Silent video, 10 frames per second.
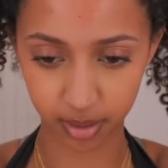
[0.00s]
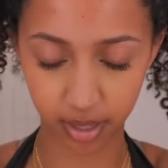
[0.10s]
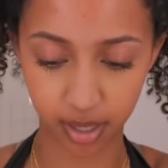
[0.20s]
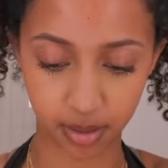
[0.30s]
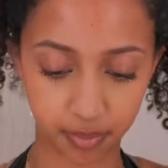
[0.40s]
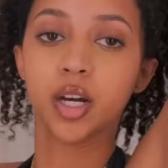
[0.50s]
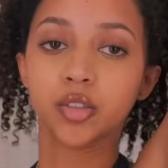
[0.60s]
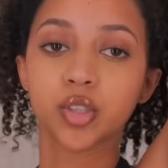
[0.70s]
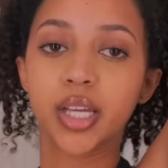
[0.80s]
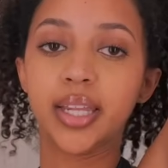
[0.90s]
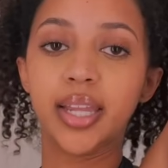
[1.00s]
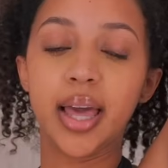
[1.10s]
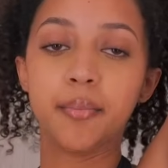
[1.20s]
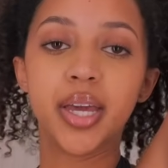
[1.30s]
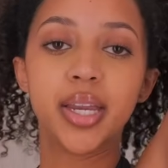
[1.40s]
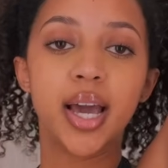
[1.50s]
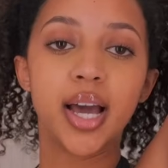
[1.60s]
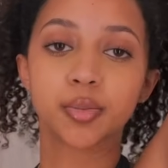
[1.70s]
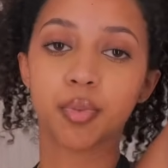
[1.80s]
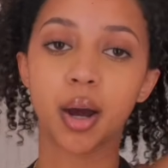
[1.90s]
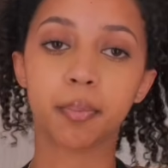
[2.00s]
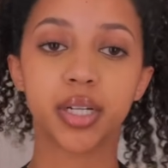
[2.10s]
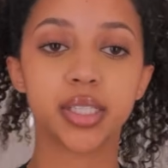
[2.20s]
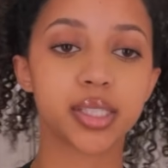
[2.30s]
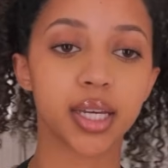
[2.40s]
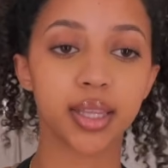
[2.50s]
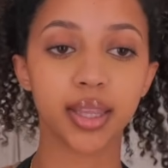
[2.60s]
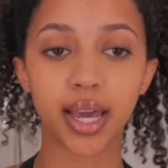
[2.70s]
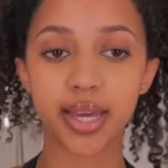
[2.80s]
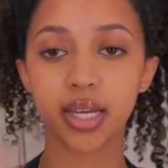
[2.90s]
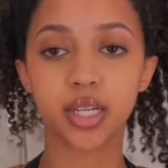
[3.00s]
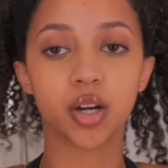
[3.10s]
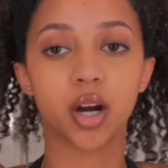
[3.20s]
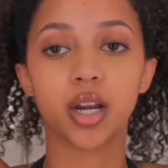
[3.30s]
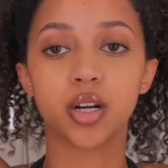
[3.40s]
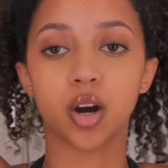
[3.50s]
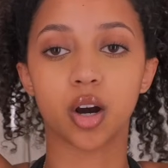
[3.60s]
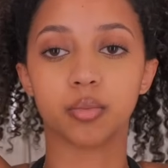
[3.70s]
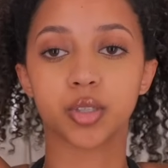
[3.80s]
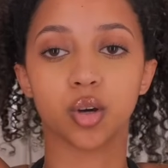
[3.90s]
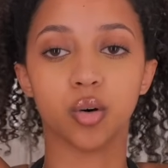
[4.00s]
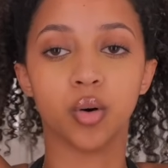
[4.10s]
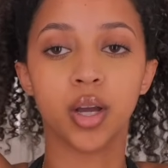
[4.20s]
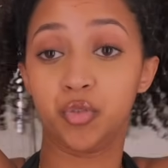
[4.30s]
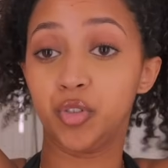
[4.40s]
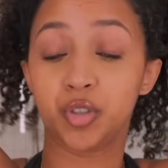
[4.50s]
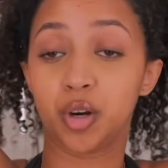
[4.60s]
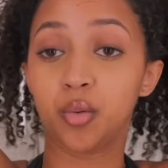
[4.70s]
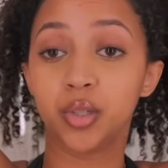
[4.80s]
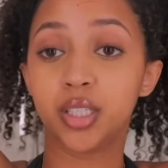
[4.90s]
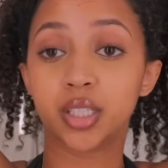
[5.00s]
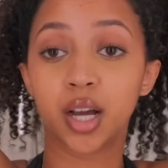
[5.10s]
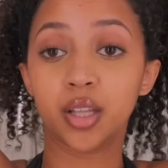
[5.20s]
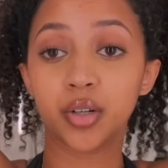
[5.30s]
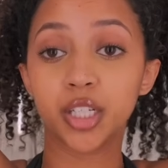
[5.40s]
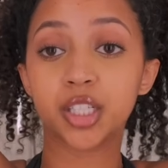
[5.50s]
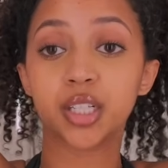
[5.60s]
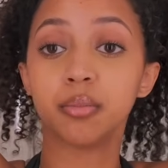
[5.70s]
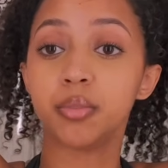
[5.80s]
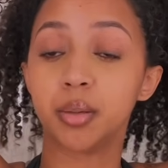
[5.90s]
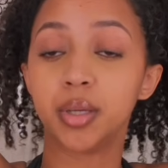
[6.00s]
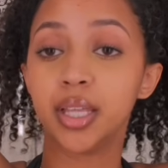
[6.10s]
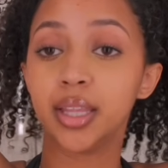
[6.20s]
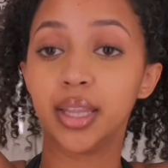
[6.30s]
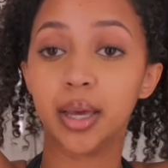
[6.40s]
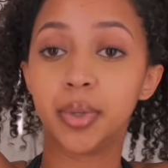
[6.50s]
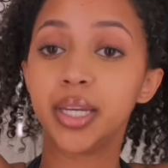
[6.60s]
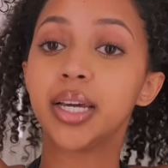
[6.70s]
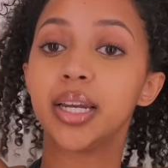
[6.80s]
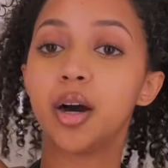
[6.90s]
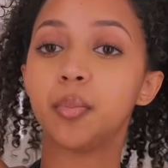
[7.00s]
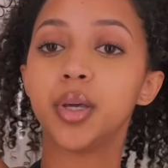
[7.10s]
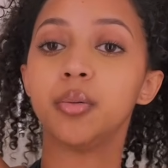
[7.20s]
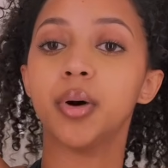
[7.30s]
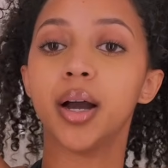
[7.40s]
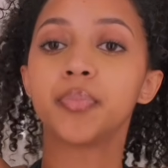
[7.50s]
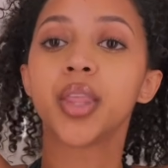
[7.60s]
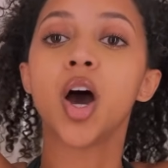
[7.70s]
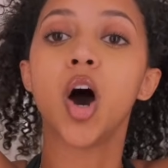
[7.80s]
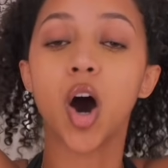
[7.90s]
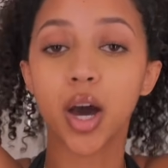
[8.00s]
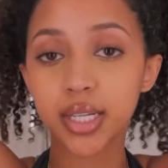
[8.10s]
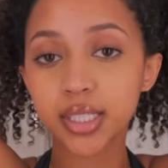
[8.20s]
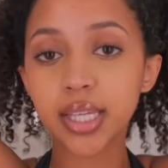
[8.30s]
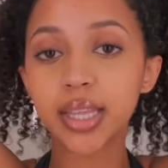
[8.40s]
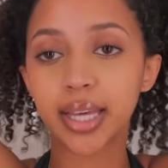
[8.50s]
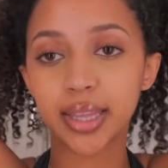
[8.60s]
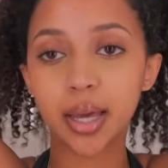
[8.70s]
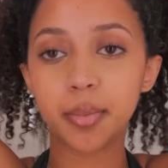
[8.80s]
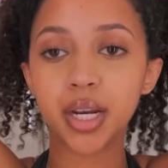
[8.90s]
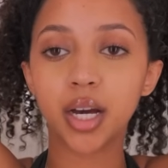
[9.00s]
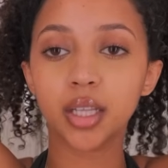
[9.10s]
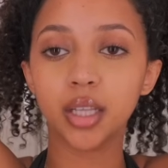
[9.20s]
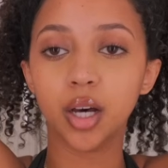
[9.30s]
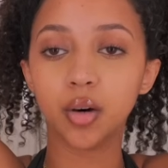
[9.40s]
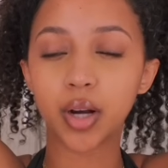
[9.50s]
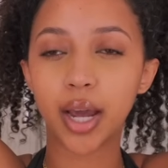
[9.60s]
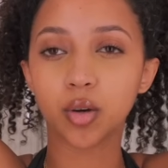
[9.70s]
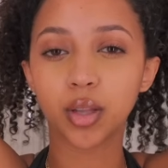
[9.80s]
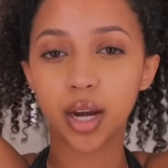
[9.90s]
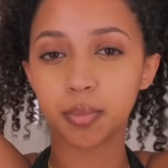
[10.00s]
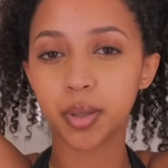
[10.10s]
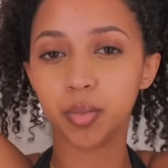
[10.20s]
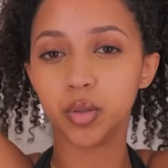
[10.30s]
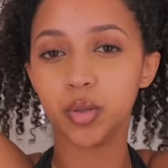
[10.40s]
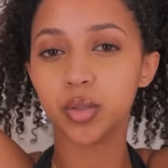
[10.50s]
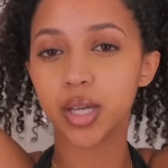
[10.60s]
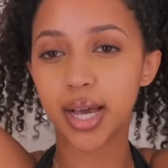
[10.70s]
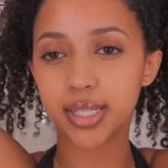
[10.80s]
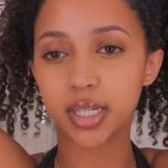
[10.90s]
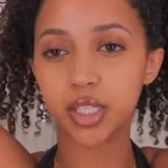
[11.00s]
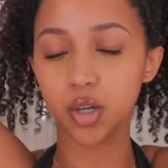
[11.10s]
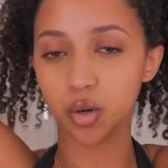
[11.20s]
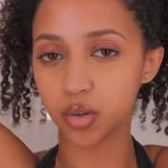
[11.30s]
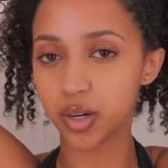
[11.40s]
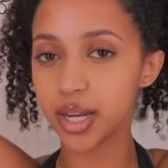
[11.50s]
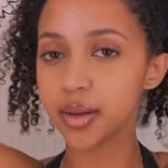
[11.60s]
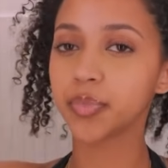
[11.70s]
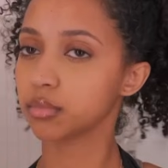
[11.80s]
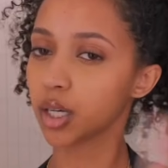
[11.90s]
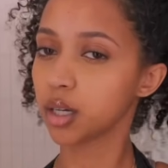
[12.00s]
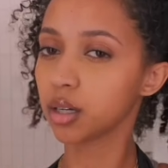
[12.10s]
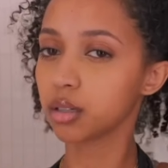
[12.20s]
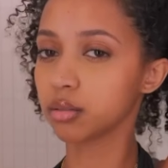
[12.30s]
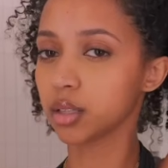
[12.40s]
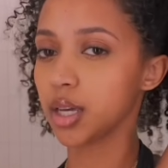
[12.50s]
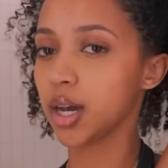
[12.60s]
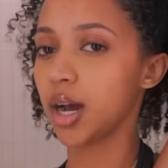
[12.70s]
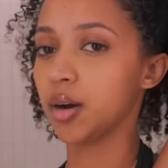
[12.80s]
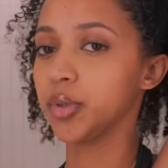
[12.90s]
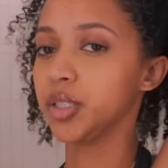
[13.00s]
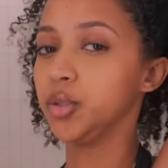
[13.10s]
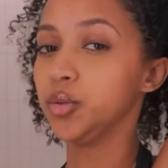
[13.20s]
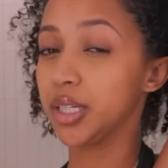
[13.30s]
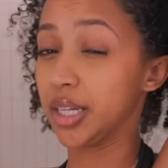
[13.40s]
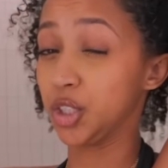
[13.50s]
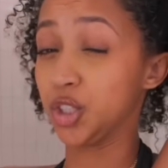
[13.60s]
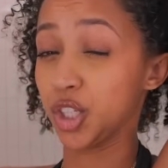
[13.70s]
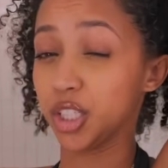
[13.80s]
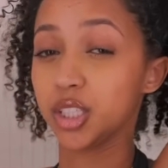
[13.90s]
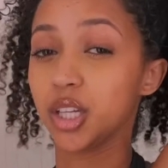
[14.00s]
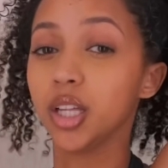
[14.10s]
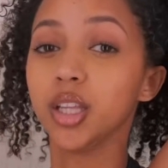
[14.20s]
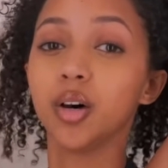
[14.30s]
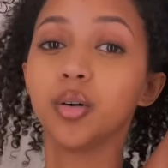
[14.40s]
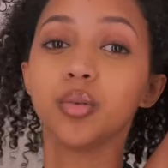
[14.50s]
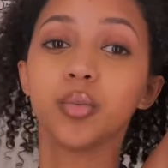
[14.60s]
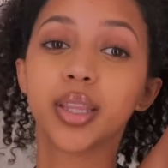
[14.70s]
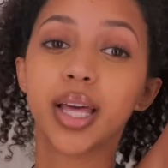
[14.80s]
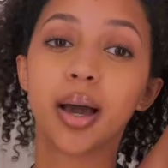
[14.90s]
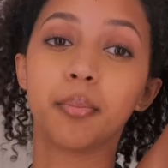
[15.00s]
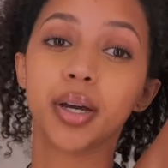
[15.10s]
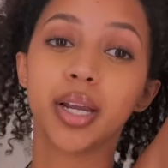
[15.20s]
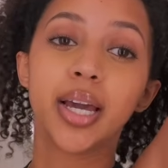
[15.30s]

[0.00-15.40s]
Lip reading: yeah. It also said lemon has properties to lighten your underarm. So if you struggle with discoloration, maybe the lemon can help you. But honestly, like lemon alone, I know a lot of people use it as a deodorant. I don't think I would use it just alone with that, but